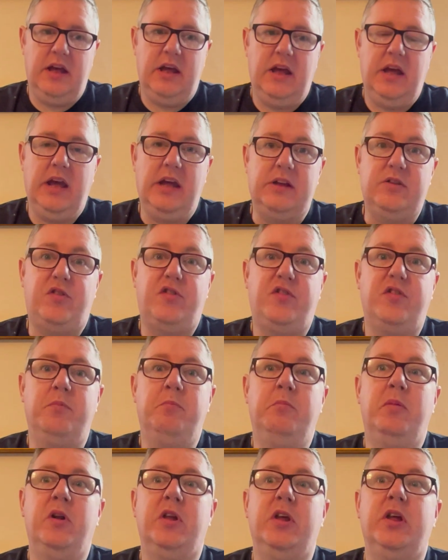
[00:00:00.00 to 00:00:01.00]
it's
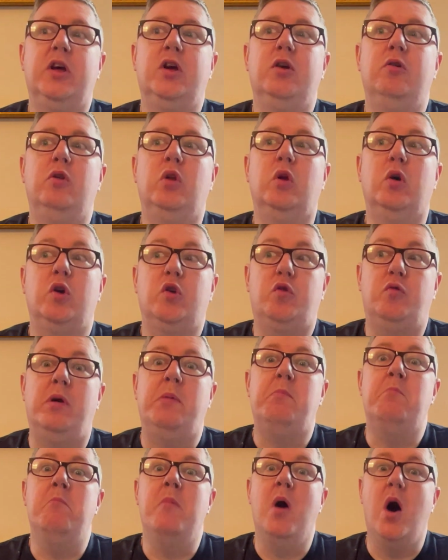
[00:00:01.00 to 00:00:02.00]
somebody who looked
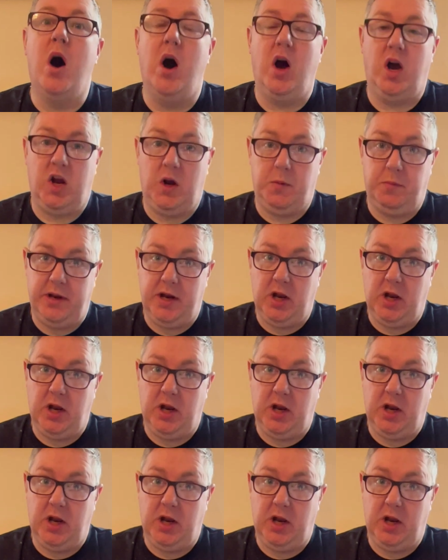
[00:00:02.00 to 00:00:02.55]
remarkably